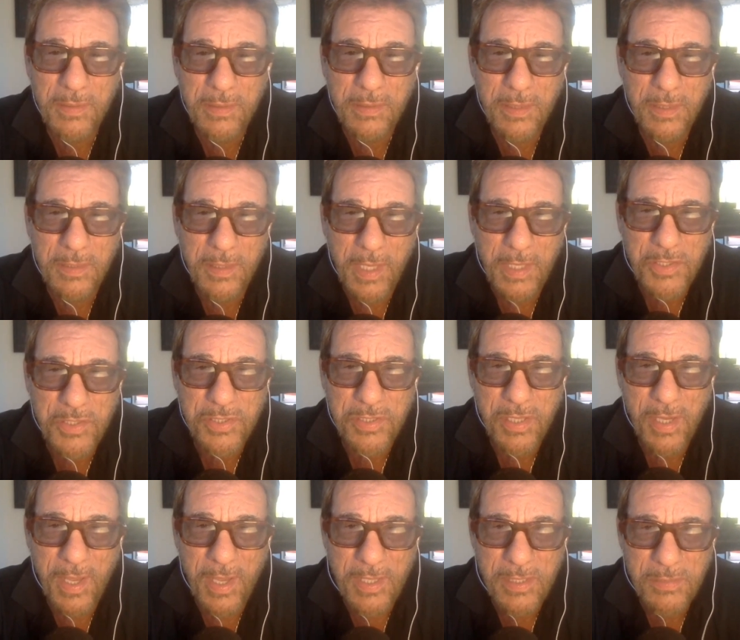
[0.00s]
Dinesh,
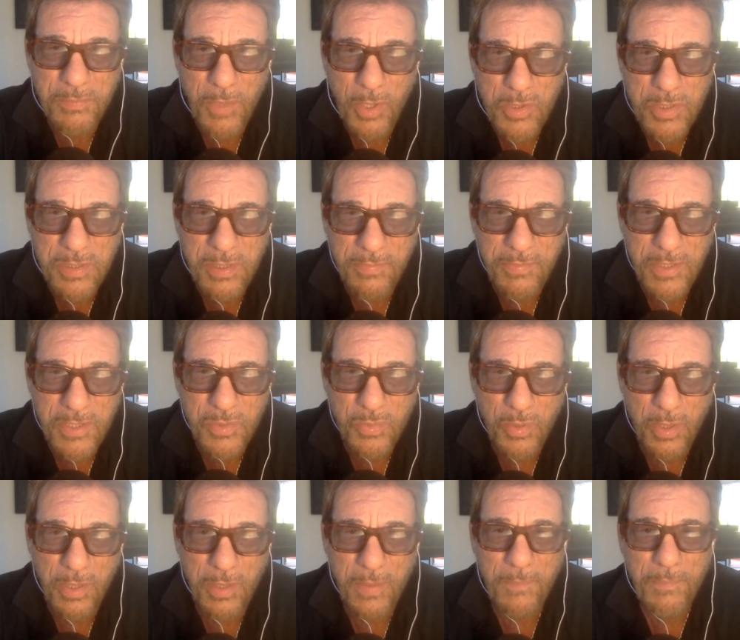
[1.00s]
as most of us
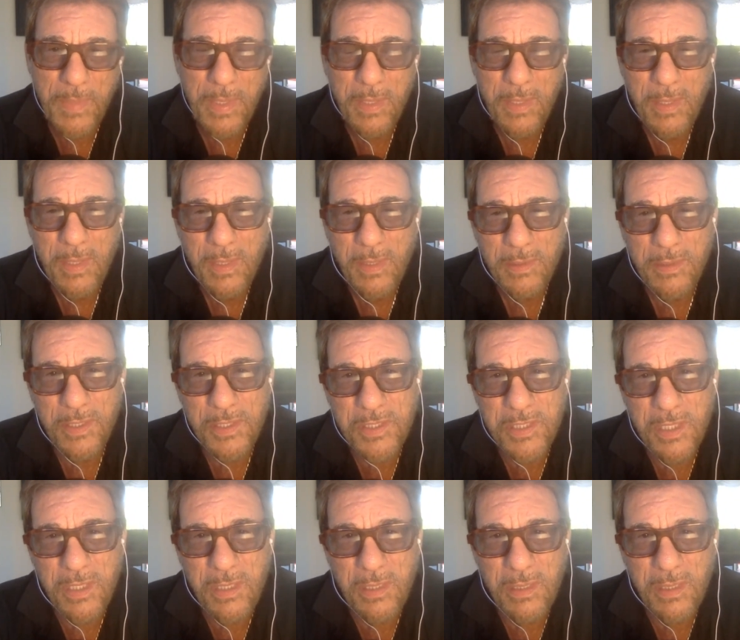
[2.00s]
were, to
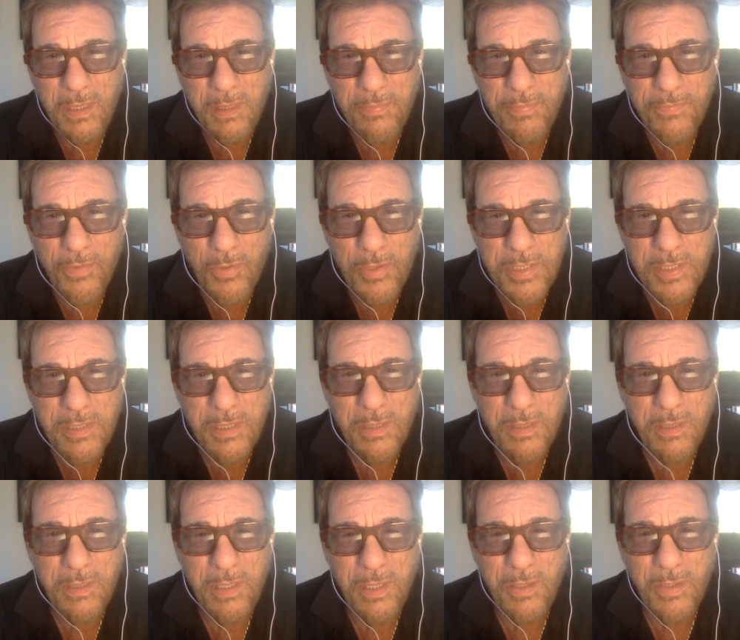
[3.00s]
see the first
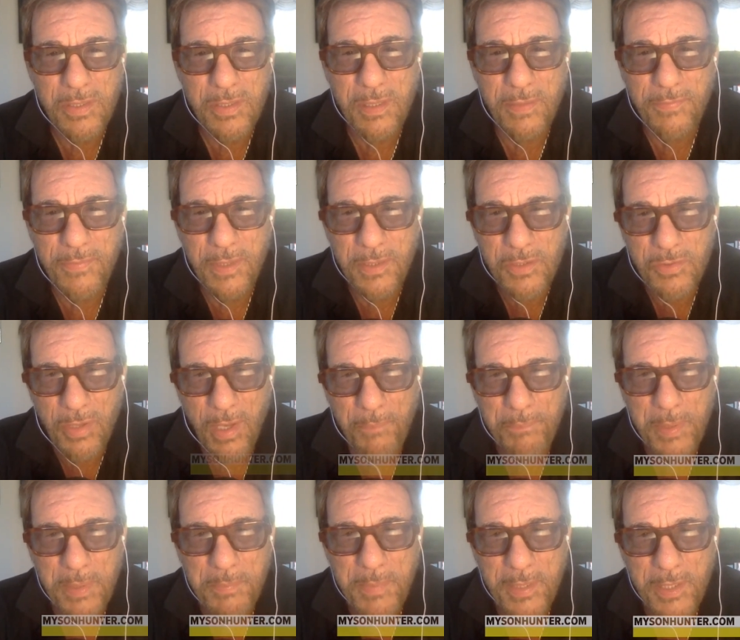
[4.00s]
years of the
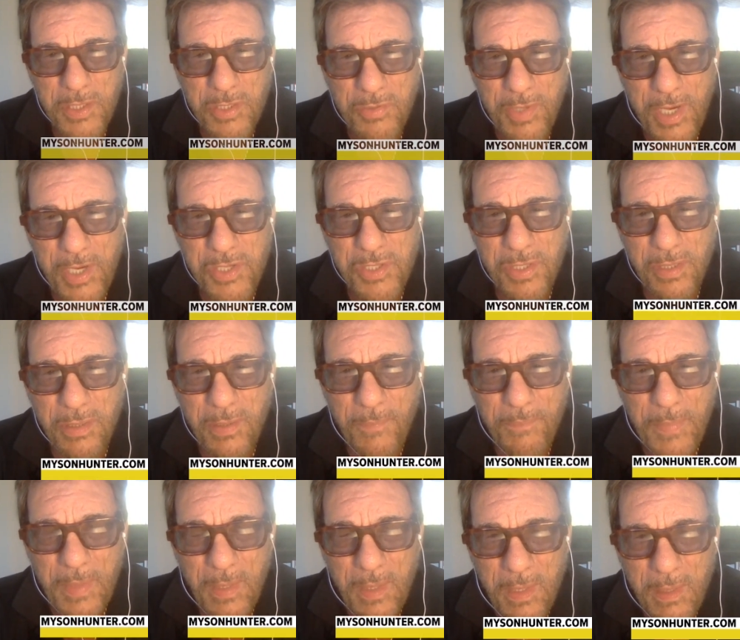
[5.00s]
Trump administration
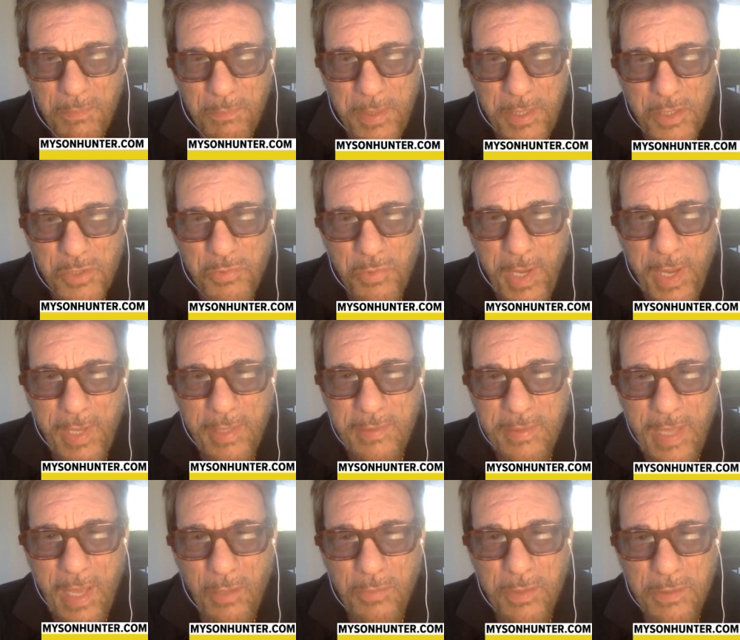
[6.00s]
be dragged
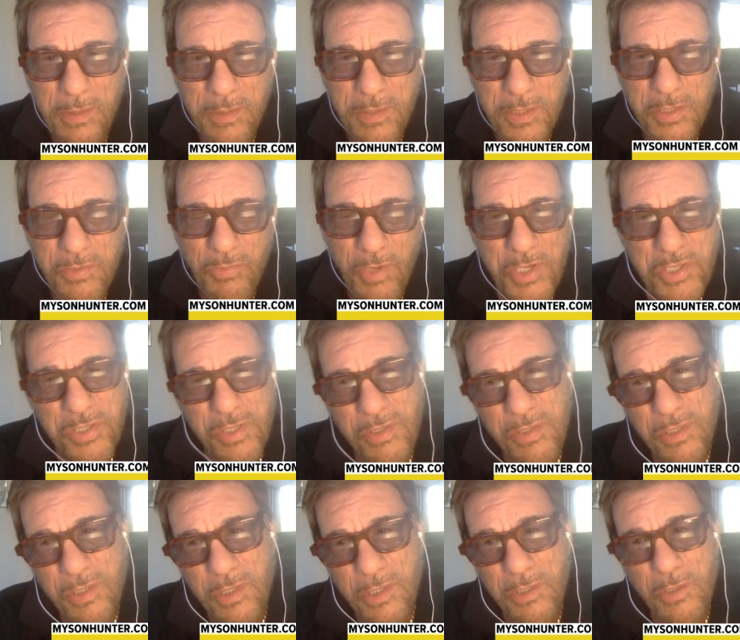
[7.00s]
down into this
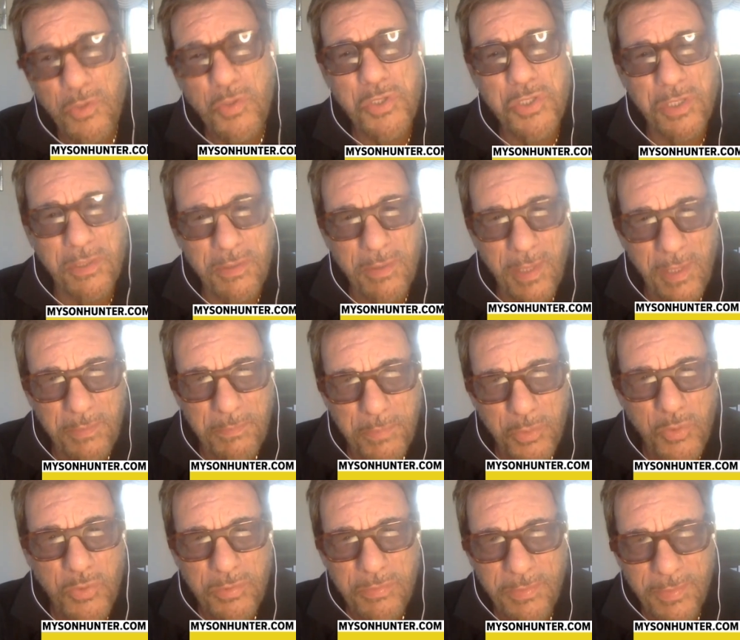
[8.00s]
Russian collusion and
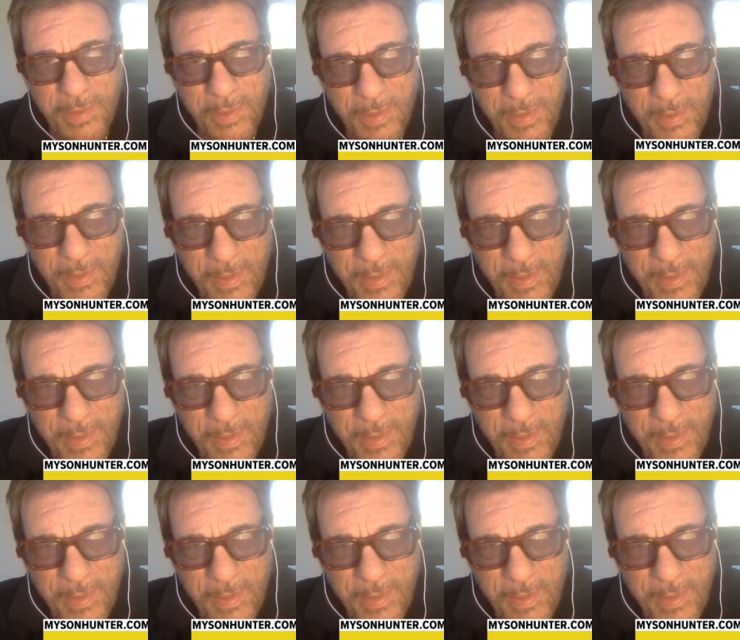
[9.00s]
Putin.